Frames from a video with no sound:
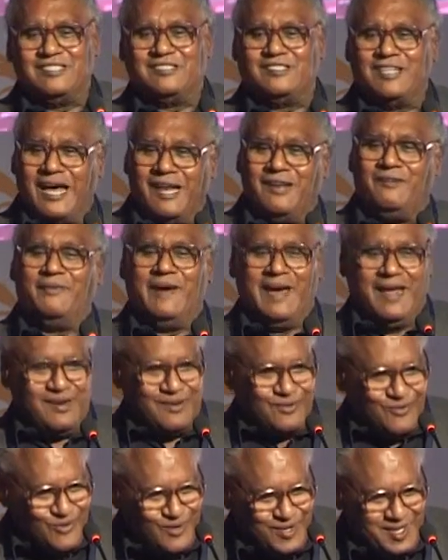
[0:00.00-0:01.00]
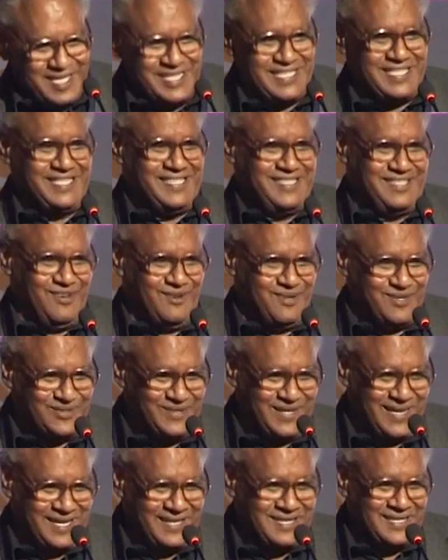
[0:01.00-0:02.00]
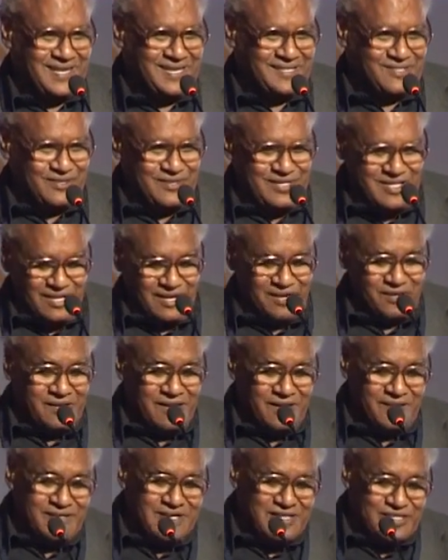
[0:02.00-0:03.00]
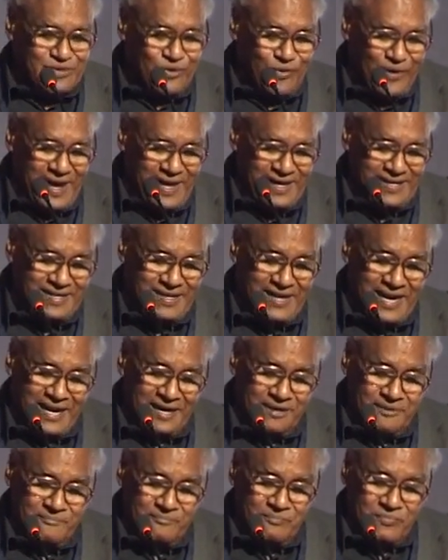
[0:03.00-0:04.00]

is done where good teaching is also there. So these go hand in hand.